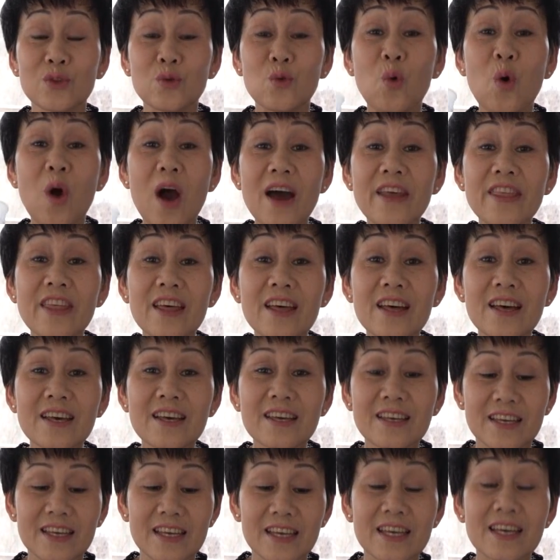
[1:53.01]
water
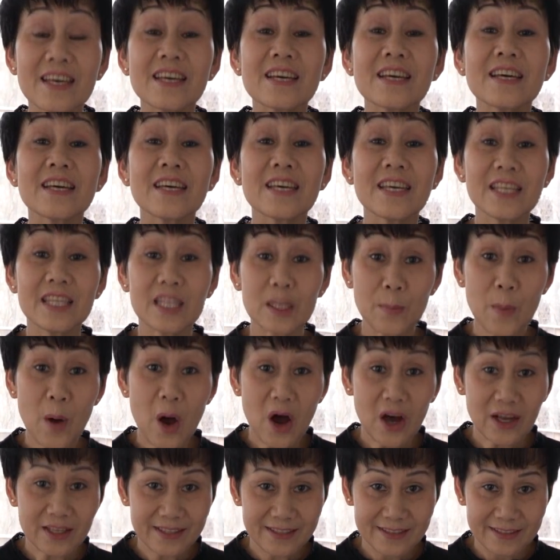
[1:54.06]
in the
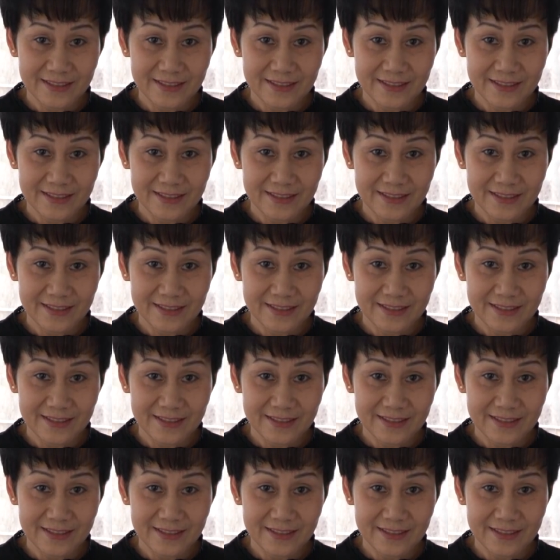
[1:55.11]
pot.